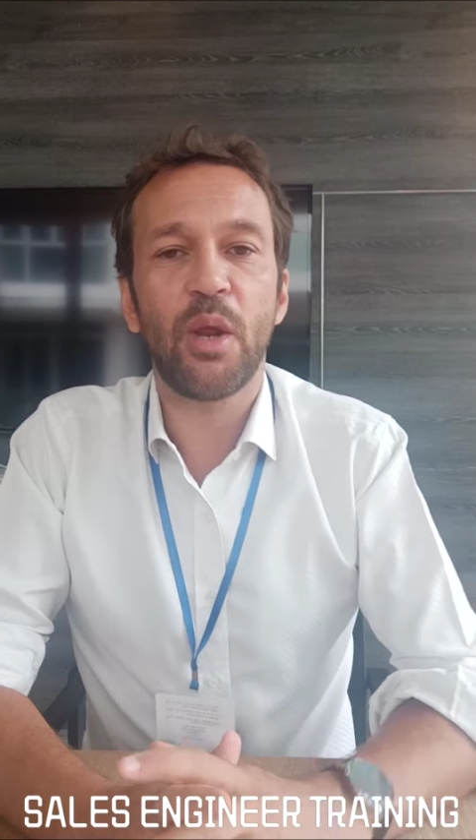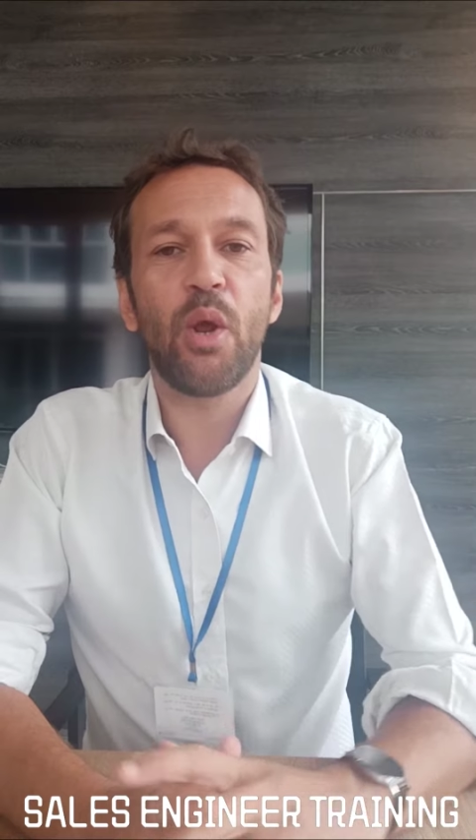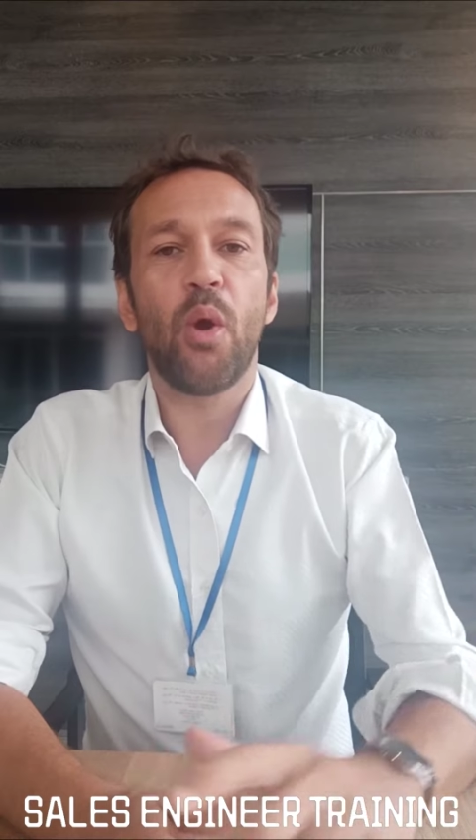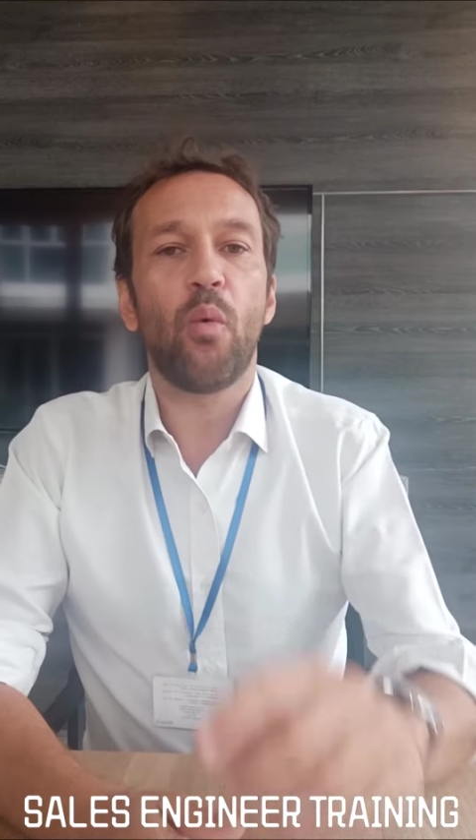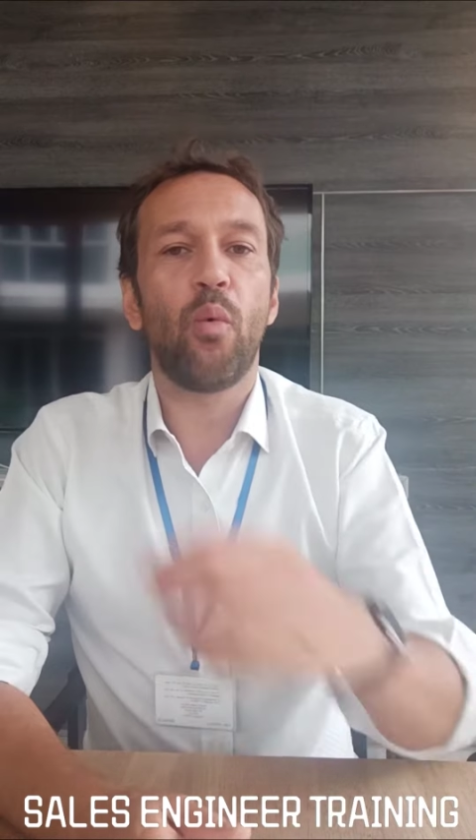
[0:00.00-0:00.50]

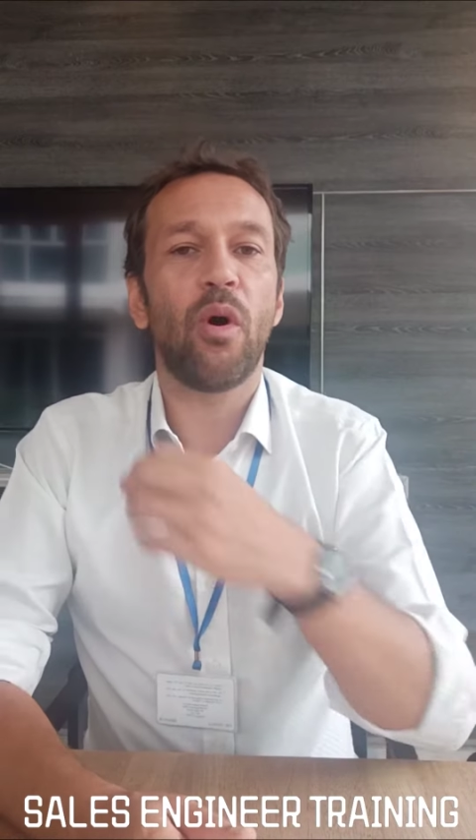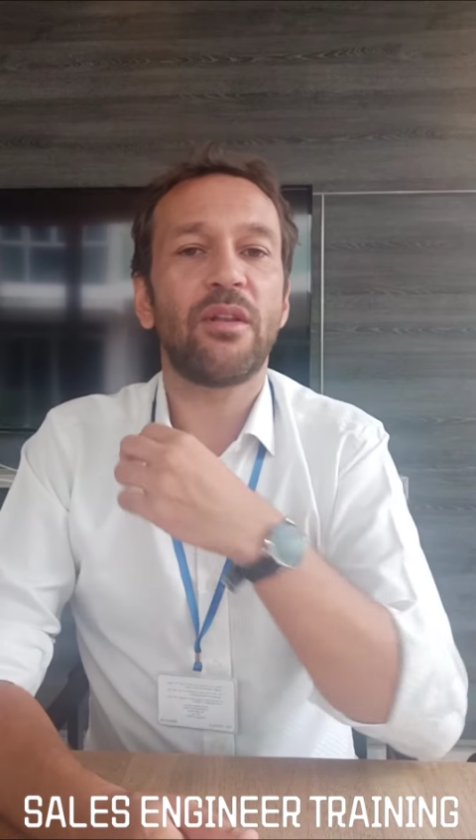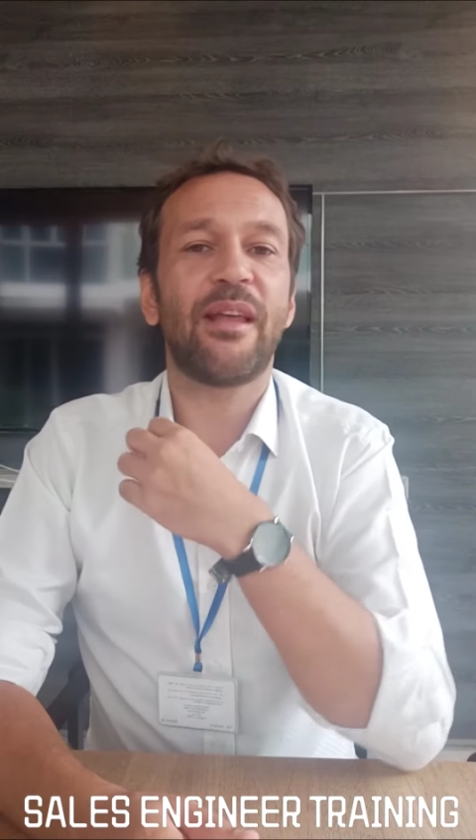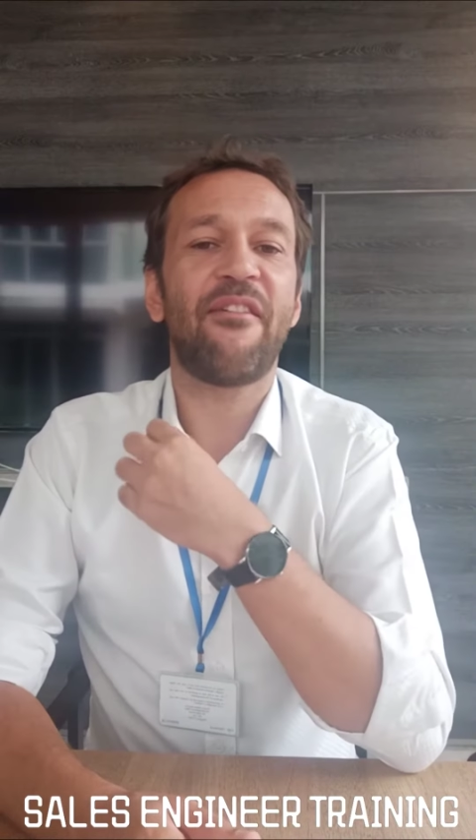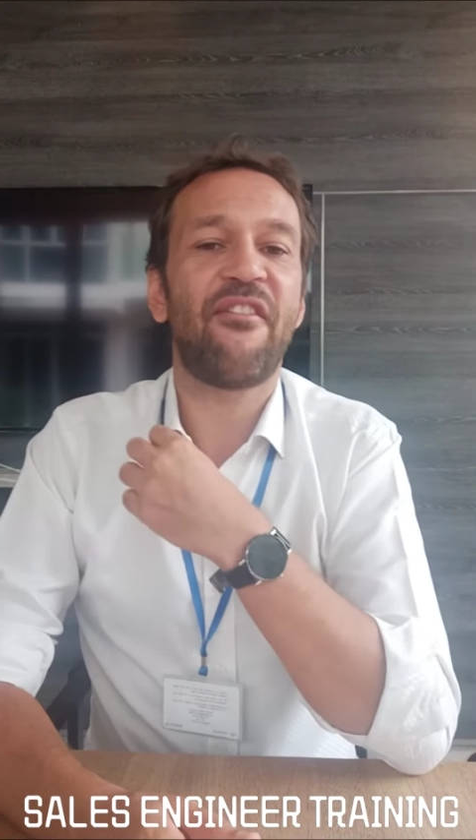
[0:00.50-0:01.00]
what I
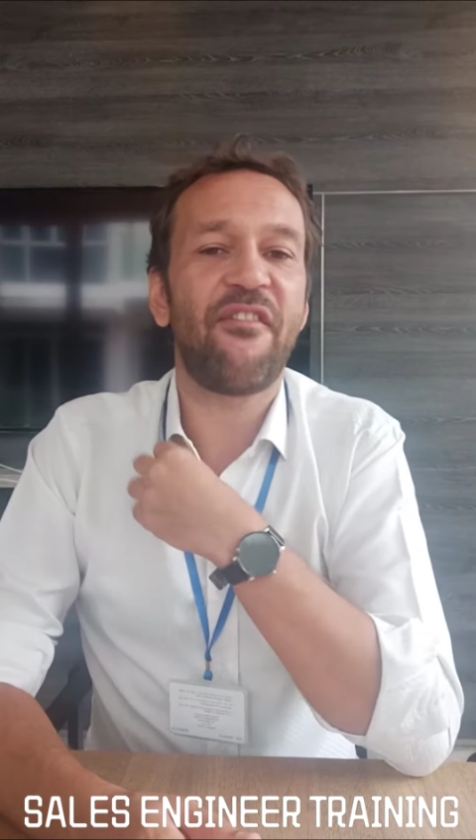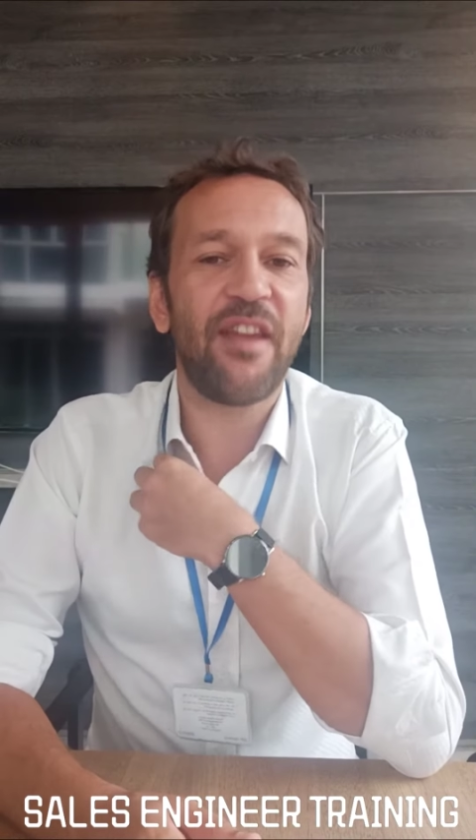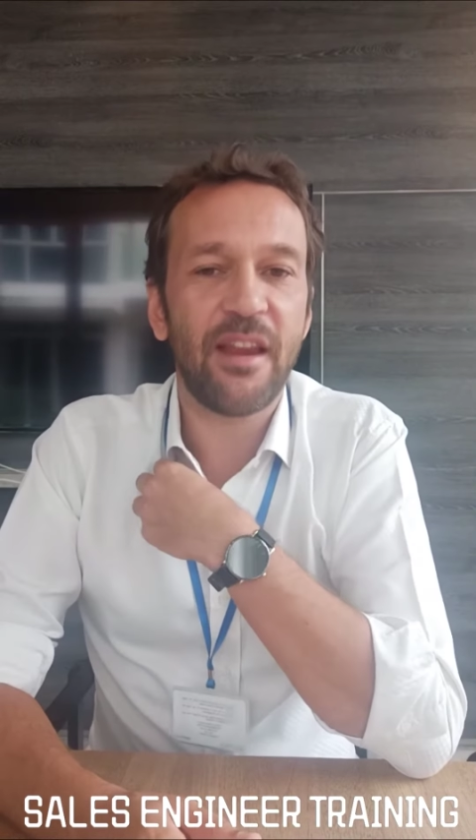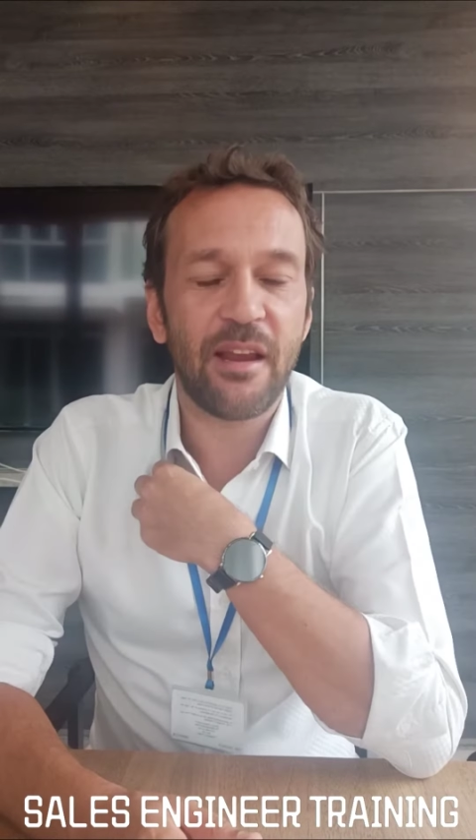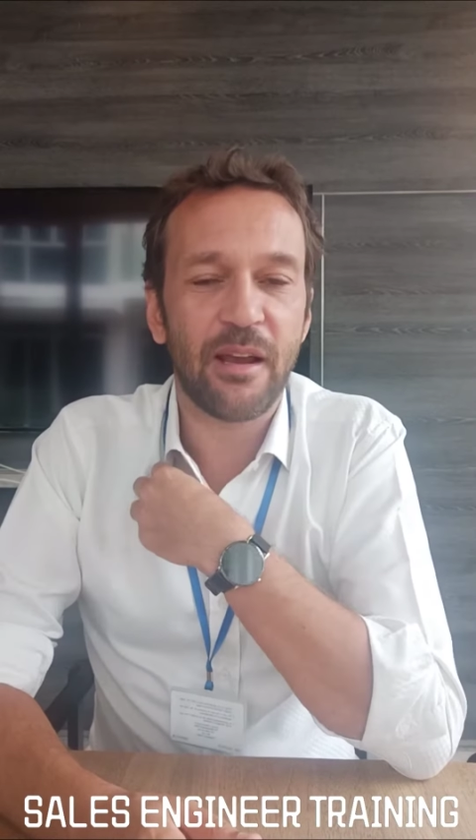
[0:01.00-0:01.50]

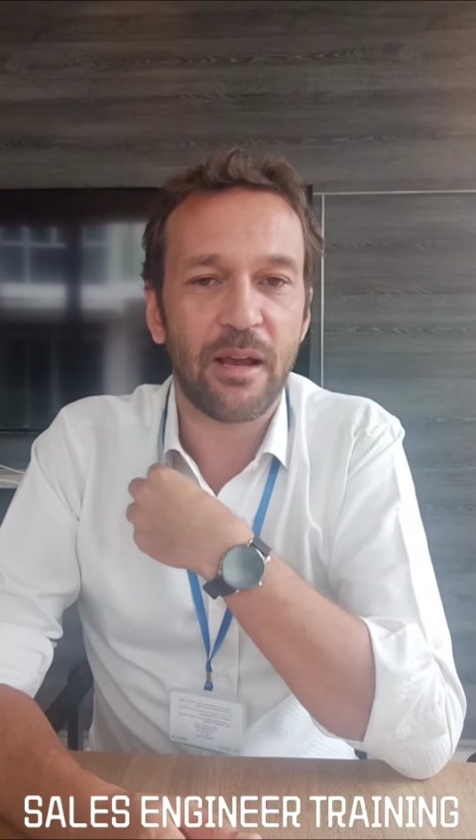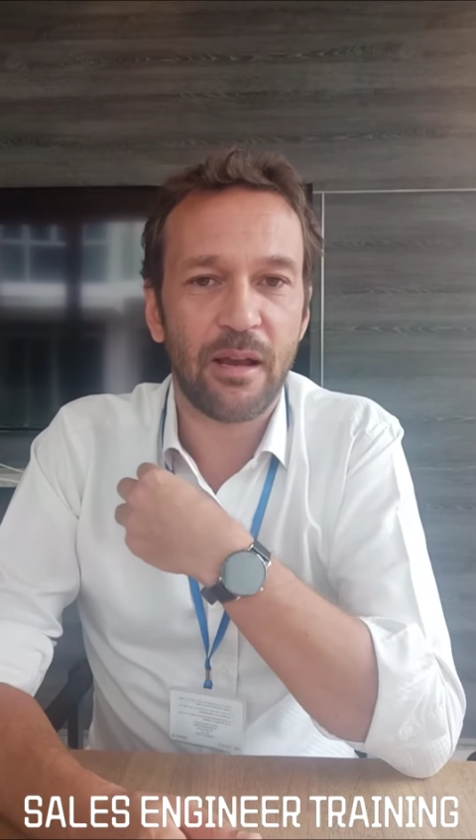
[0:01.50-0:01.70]
think uh,